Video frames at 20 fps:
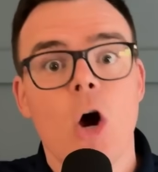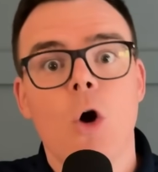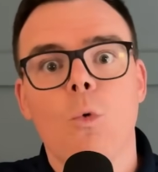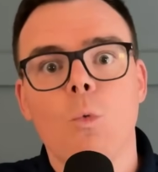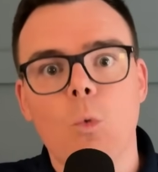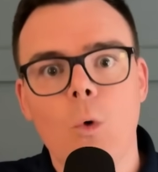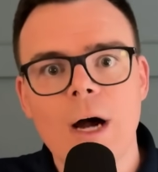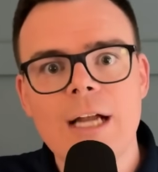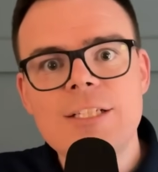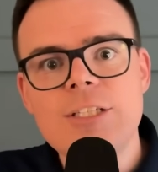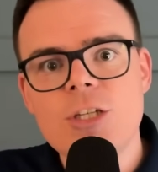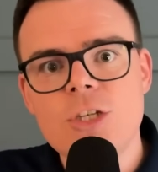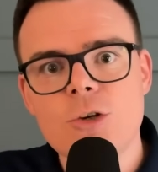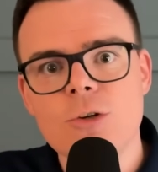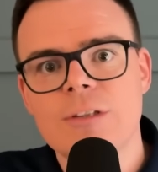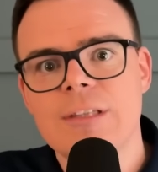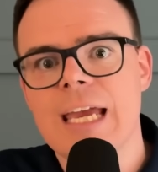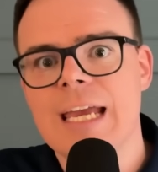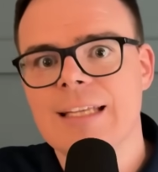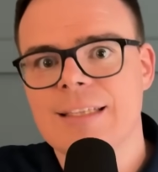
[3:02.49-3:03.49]
What do you
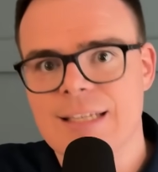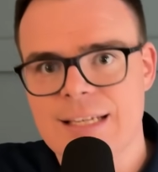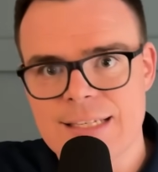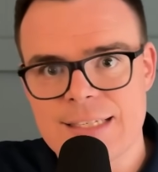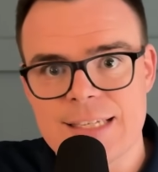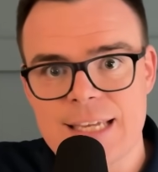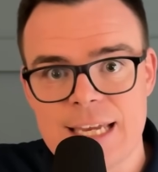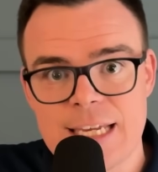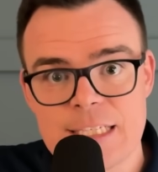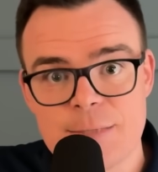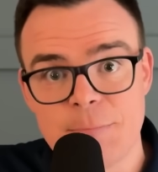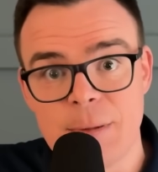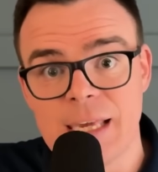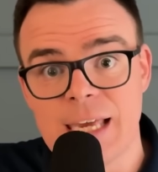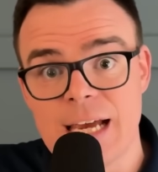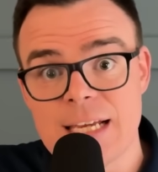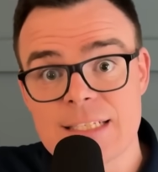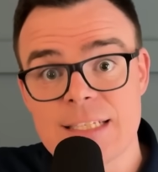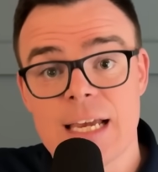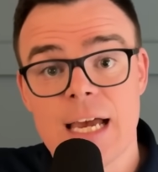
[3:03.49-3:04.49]
think this is?
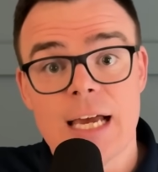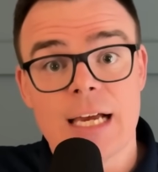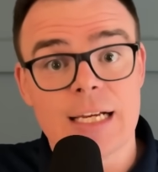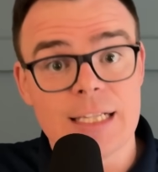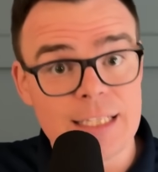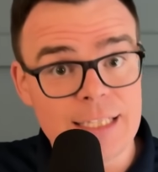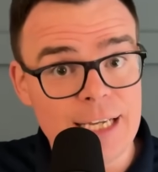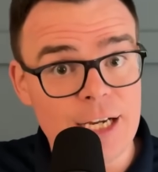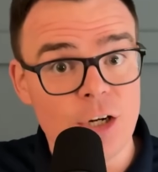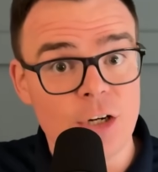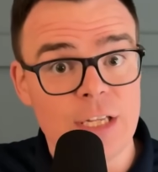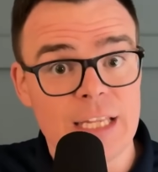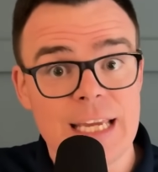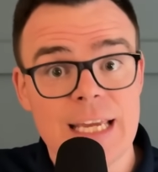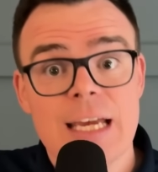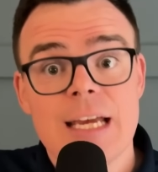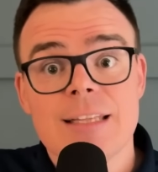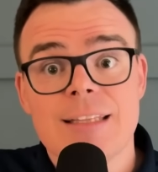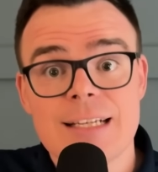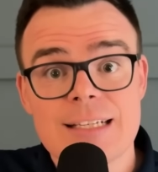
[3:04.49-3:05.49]
Because clearly
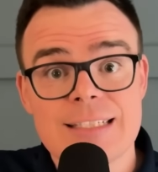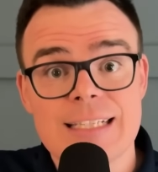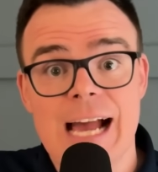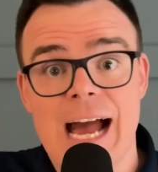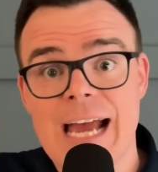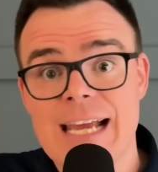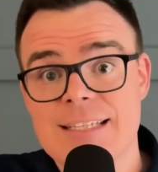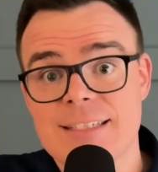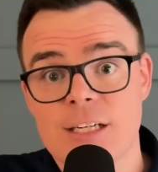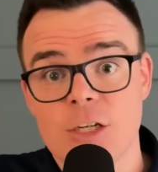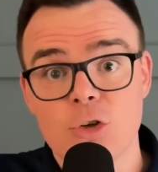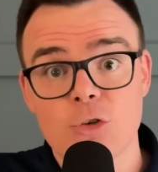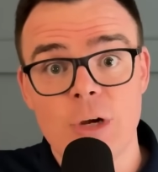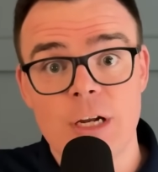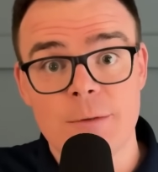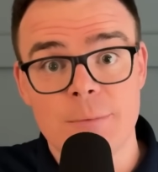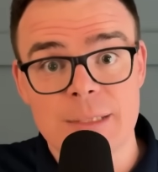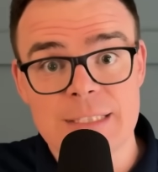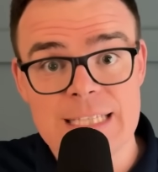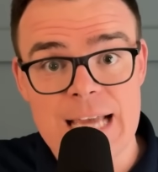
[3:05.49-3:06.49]
this guy is an
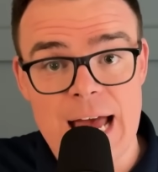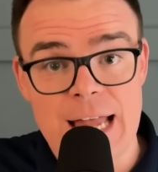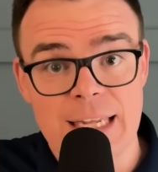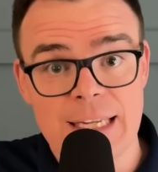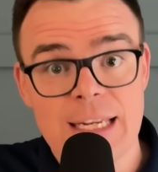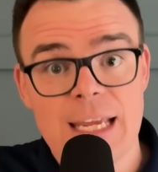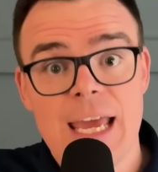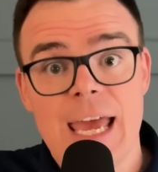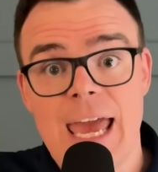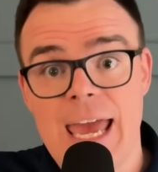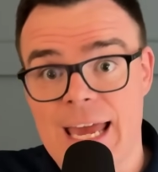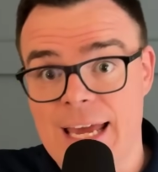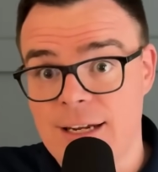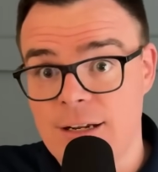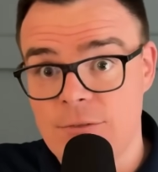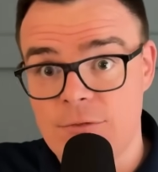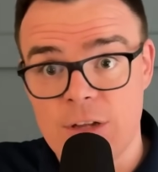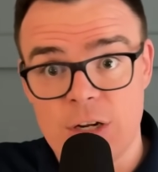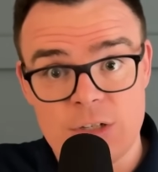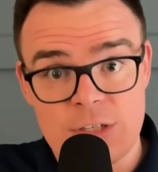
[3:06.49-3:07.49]
incredible talent, and
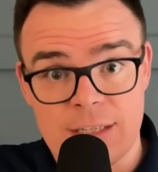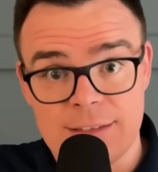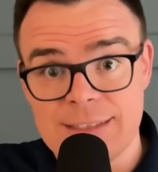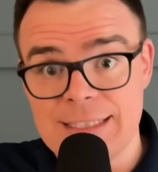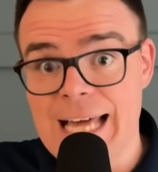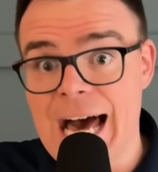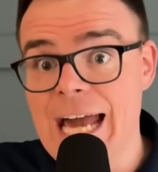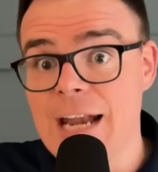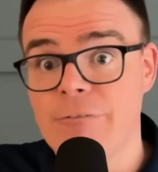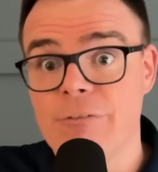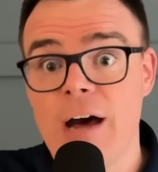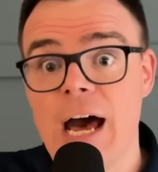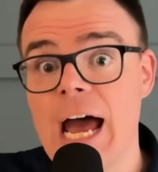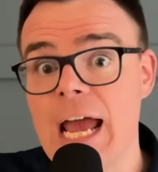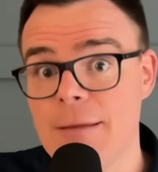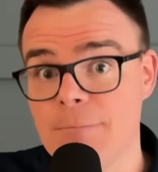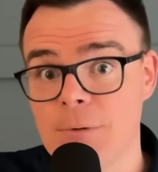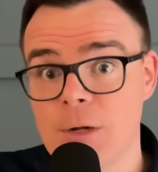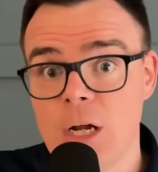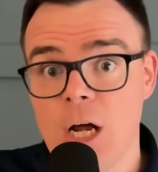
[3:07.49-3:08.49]
there's a lot of
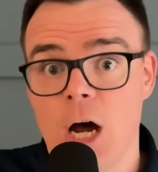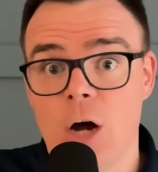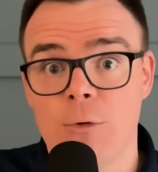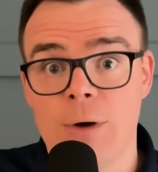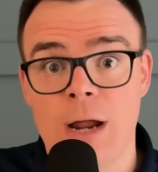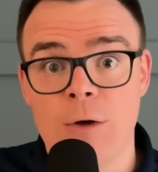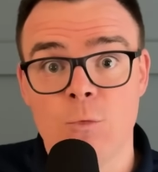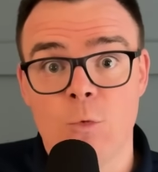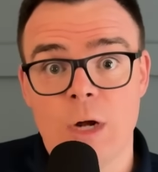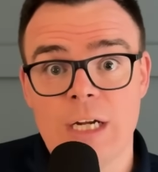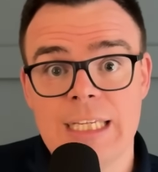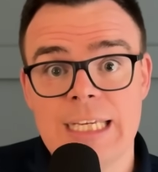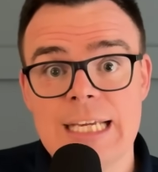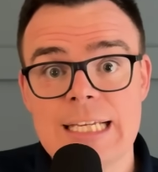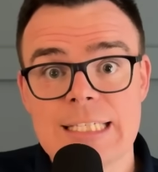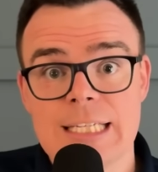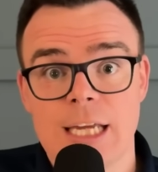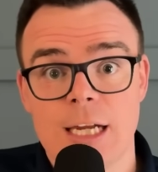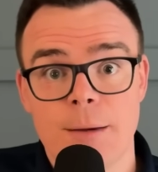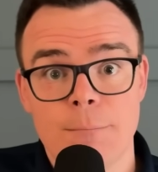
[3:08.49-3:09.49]
hype around what
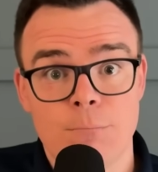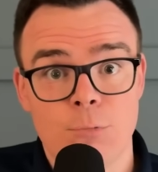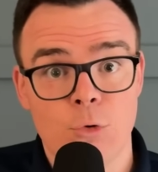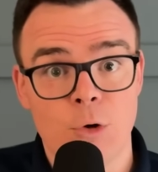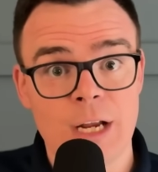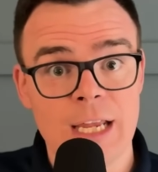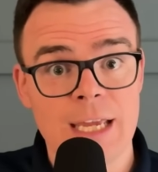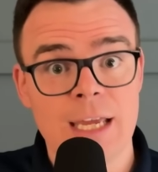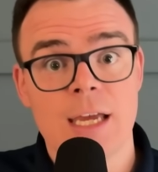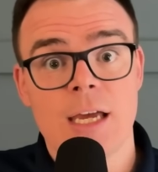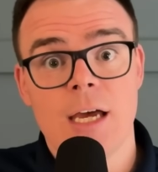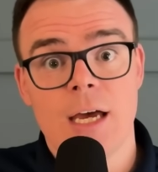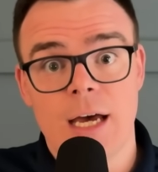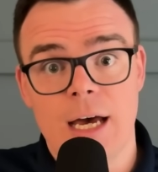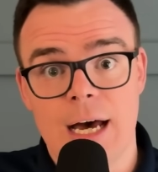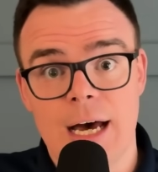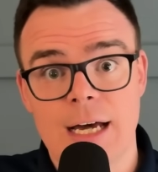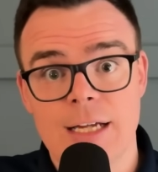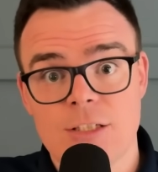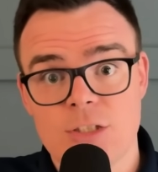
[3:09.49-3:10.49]
he's going to bring
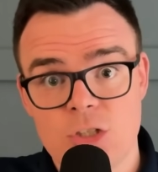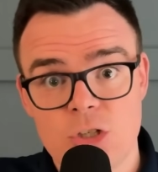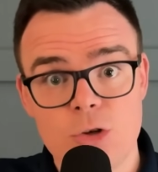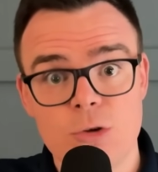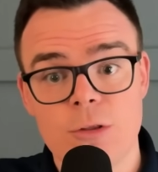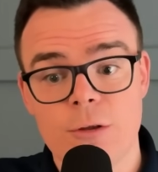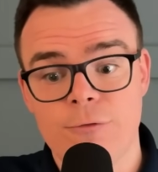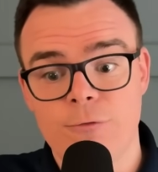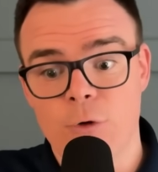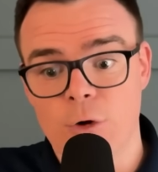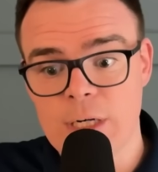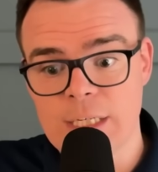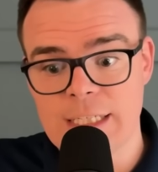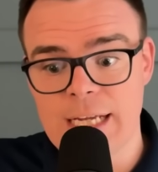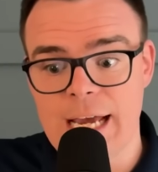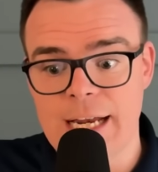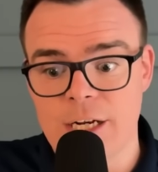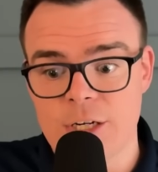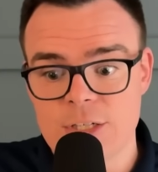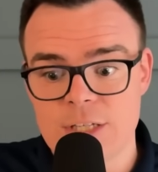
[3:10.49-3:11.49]
to the
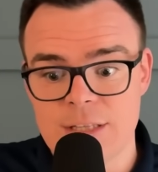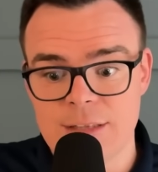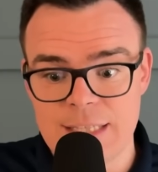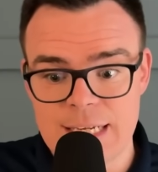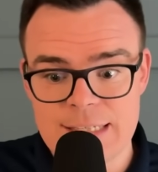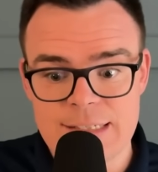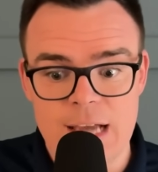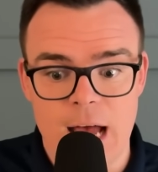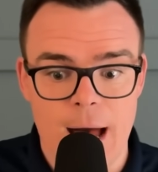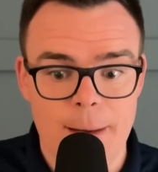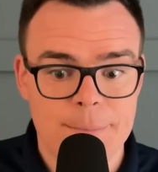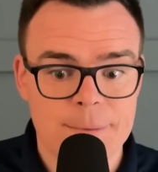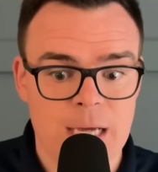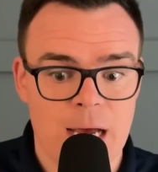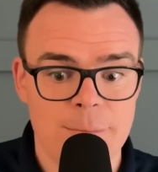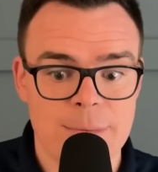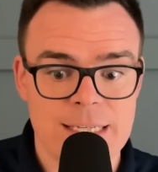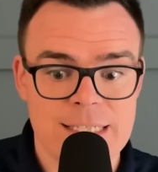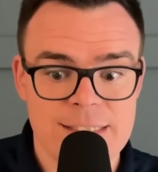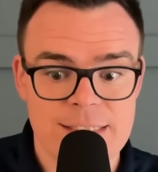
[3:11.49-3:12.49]
49ers this
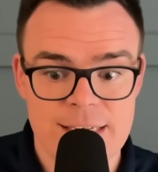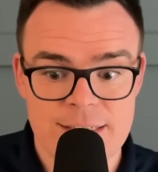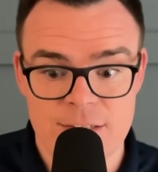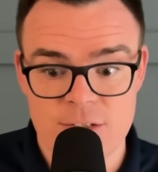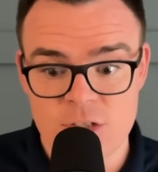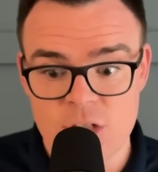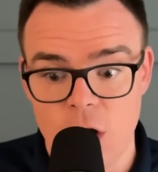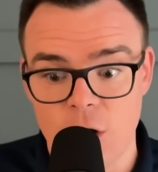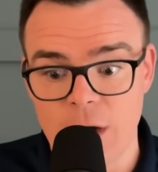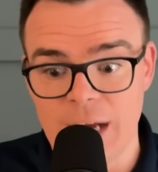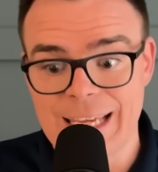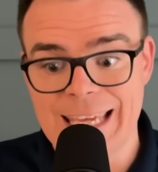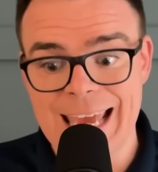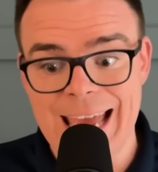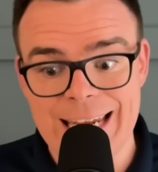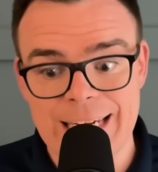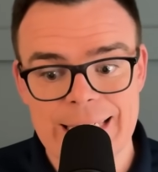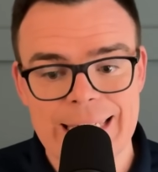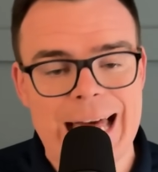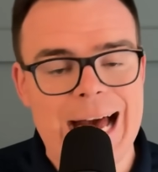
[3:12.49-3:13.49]
upcoming season. So
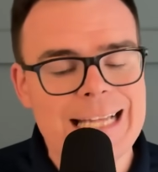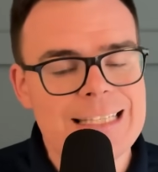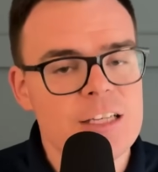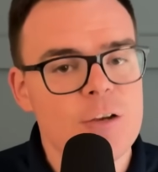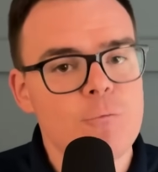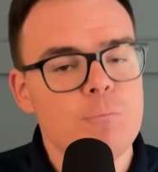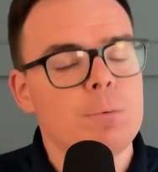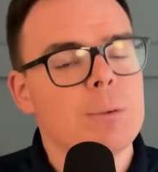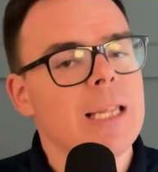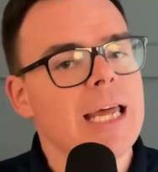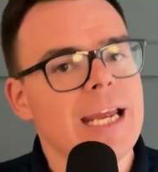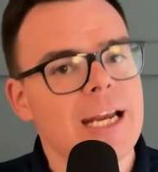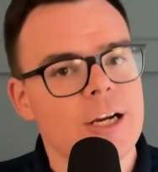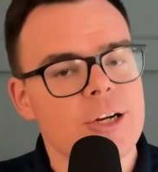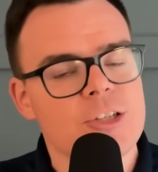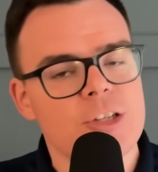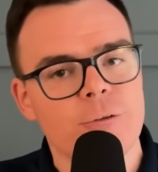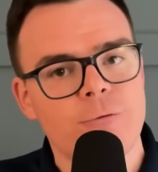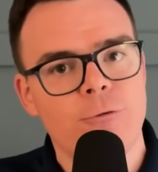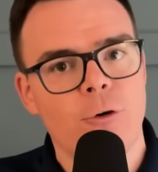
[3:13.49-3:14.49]
again, lots of
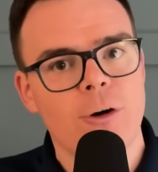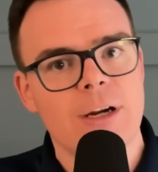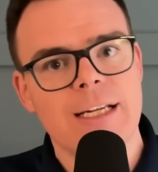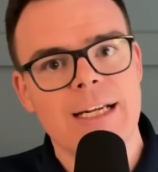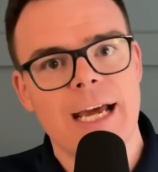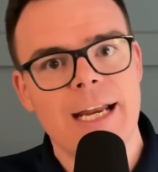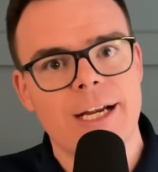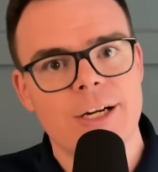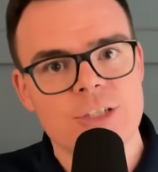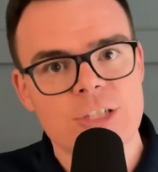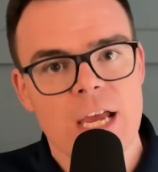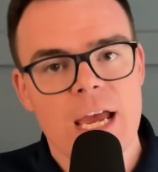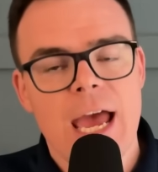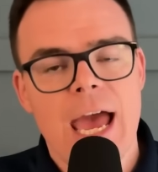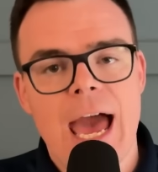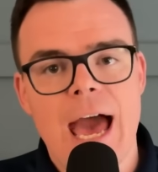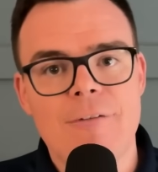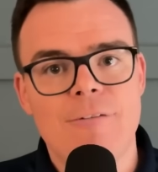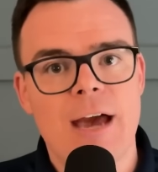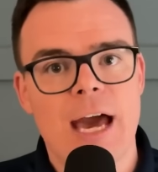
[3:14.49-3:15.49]
players the 49ers
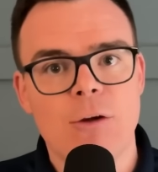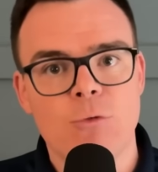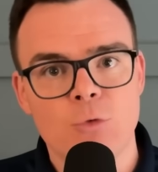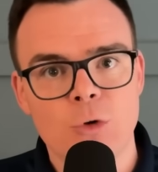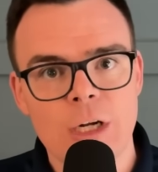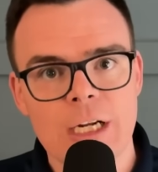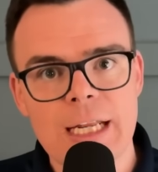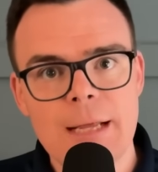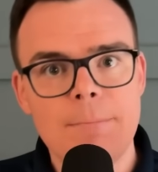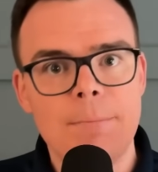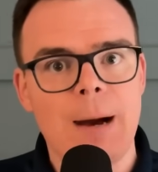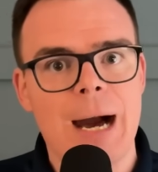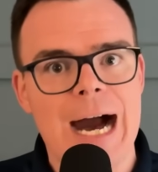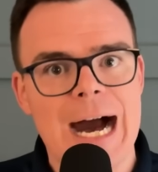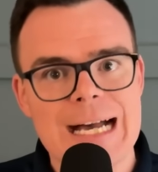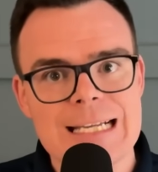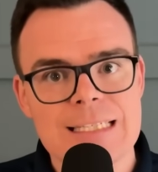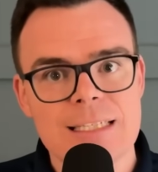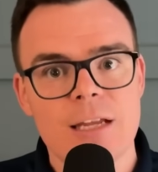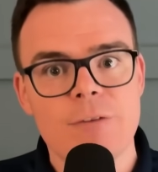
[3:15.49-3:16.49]
have had really
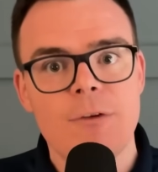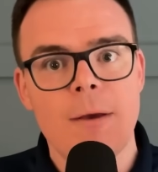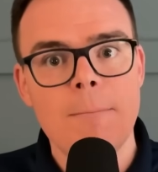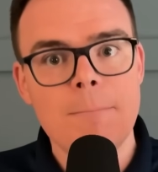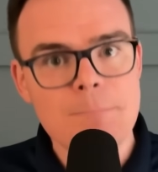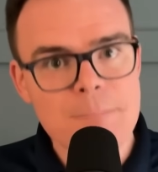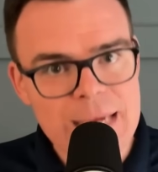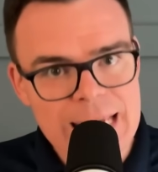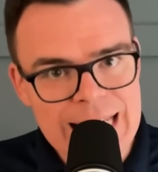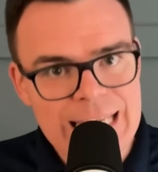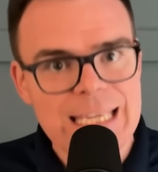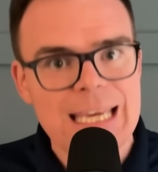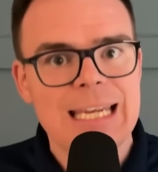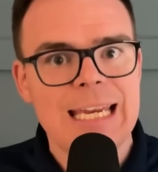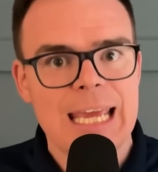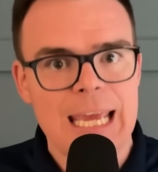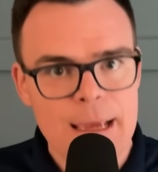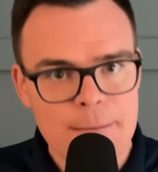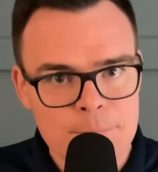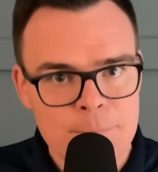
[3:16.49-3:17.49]
positive, immediate
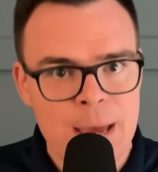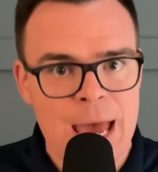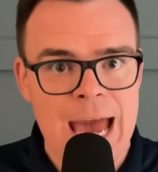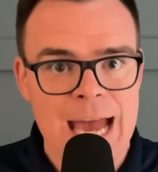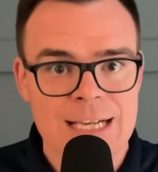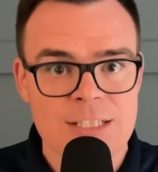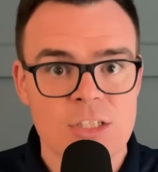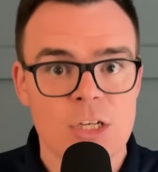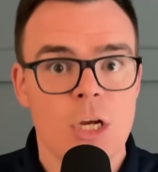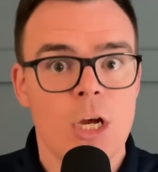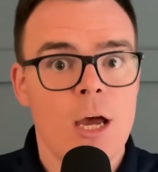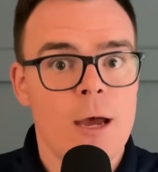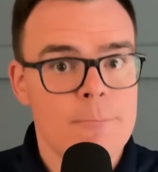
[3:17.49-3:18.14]
impacts.